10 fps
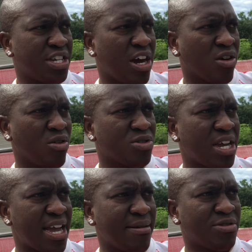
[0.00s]
see how
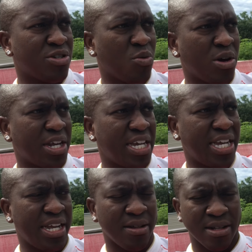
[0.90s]
close I am to what
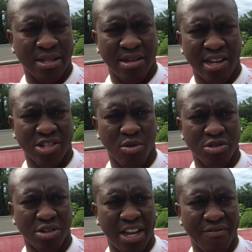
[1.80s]
he is
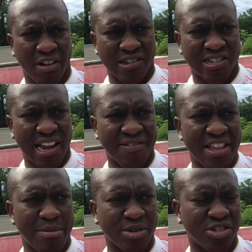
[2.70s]
going to give us at
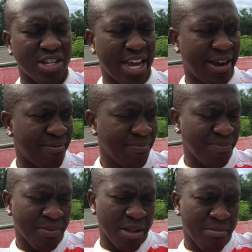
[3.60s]
the Emirates today.
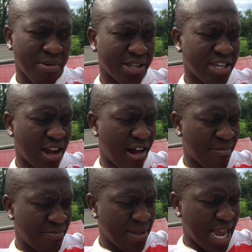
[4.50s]
But
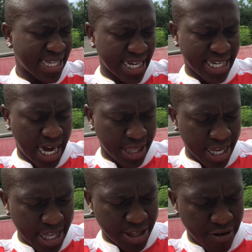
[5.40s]
as I said, I
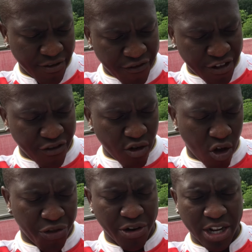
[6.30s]
think that they're in free for
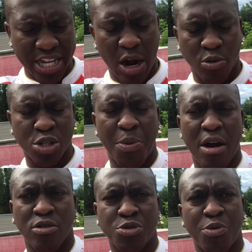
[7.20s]
all. They're in a downward
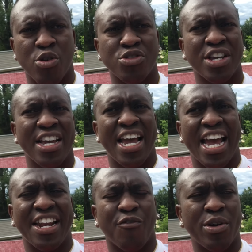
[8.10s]
spiral, Spurs,
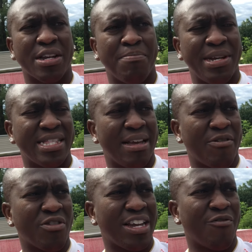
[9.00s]
and if we can beat them,
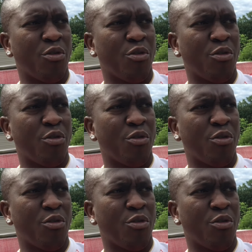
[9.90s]
if we